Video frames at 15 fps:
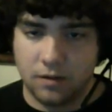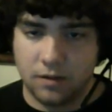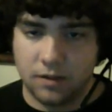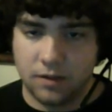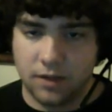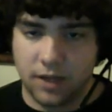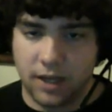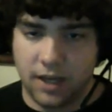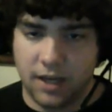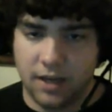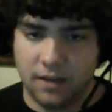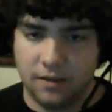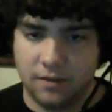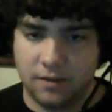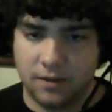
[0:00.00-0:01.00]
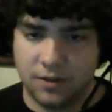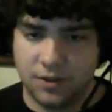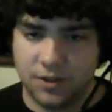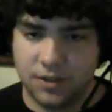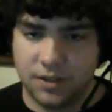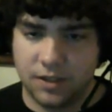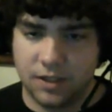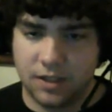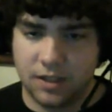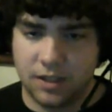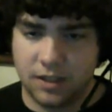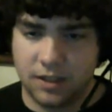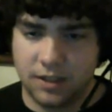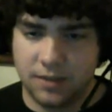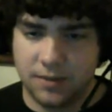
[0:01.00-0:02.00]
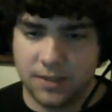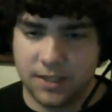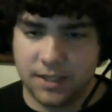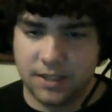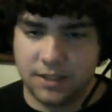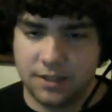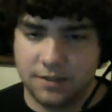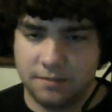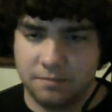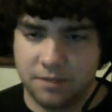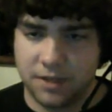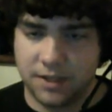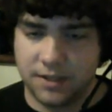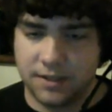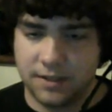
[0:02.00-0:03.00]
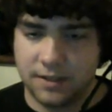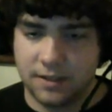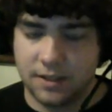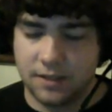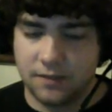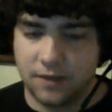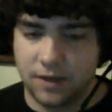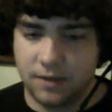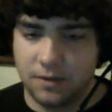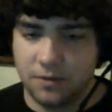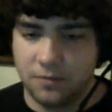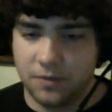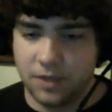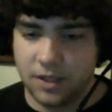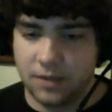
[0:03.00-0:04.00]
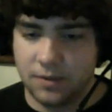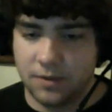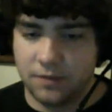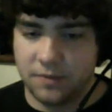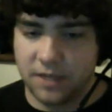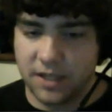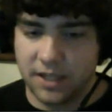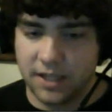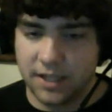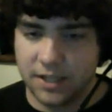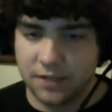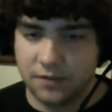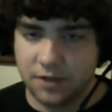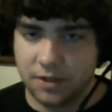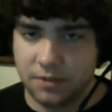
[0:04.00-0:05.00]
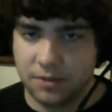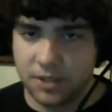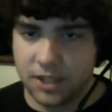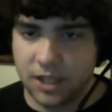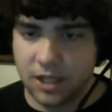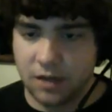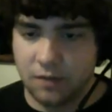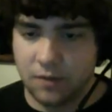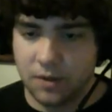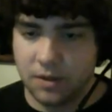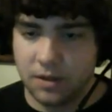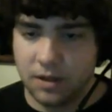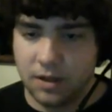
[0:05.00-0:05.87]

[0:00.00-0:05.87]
It's okay. They're just uh, Leozine peasants. That's fine. Hopefully one of my guys over here will take care of it.